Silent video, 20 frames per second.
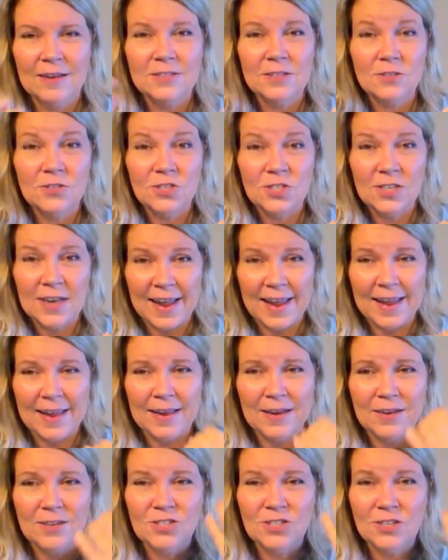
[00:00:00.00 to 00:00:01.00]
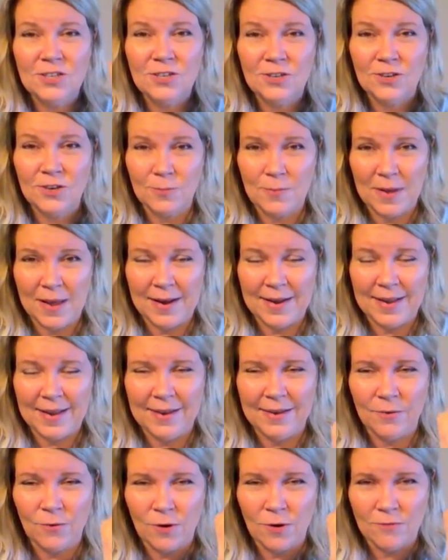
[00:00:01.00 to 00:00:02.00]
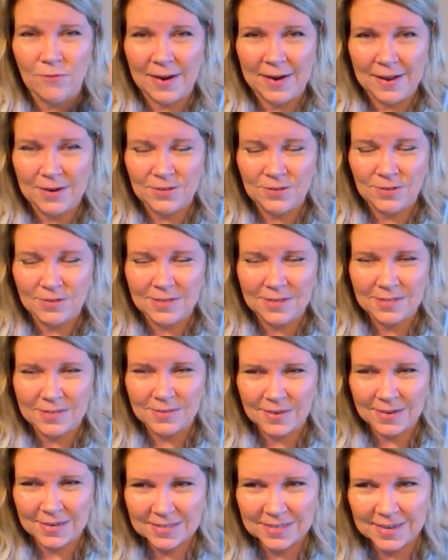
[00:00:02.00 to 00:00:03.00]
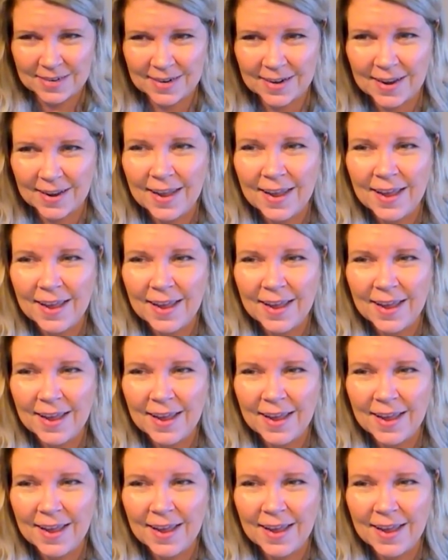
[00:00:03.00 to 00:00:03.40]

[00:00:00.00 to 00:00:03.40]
So change your money or financial situation.